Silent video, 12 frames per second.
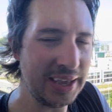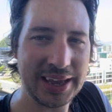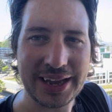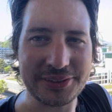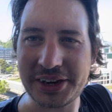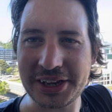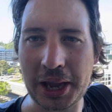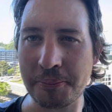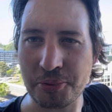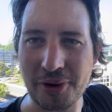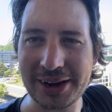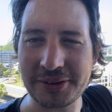And then you get
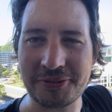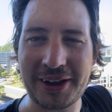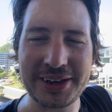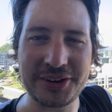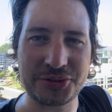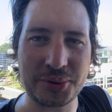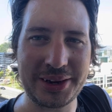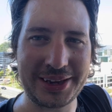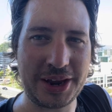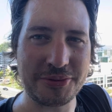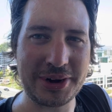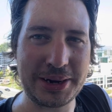brake fade as well. You
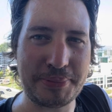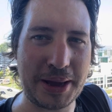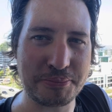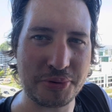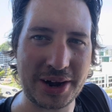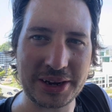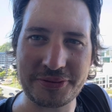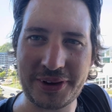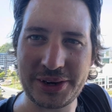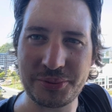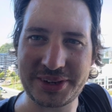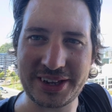get really bad brake
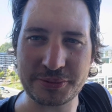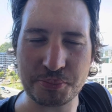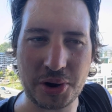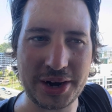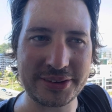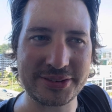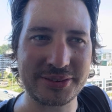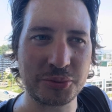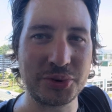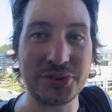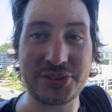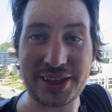fade with disc brakes
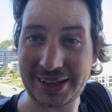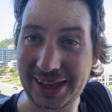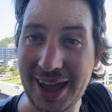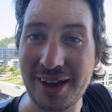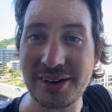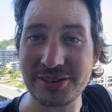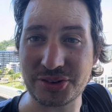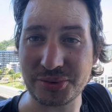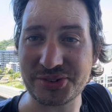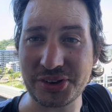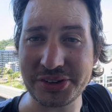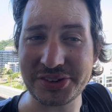once they get to
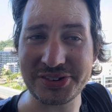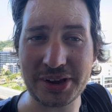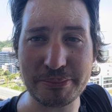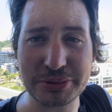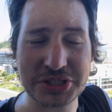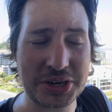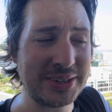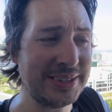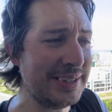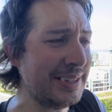a certain temperature.